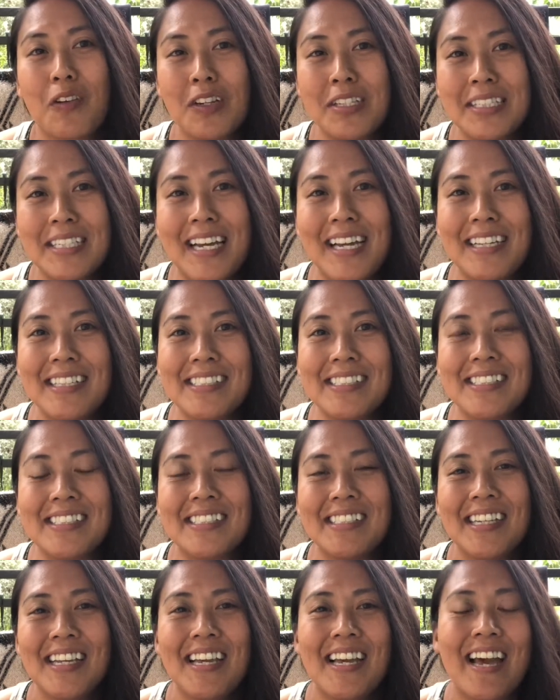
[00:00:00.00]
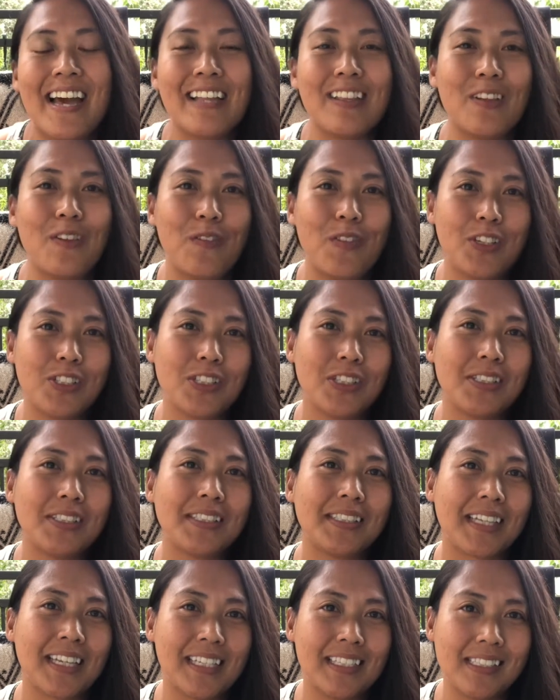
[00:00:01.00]
intense, and the
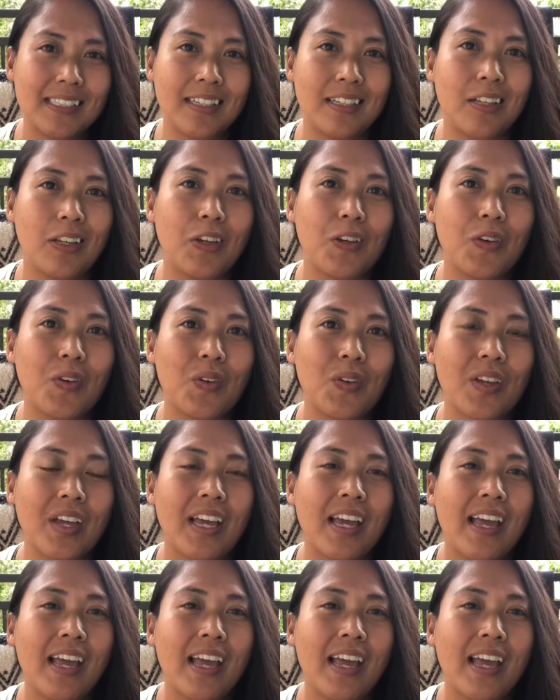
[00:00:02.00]
visions continued.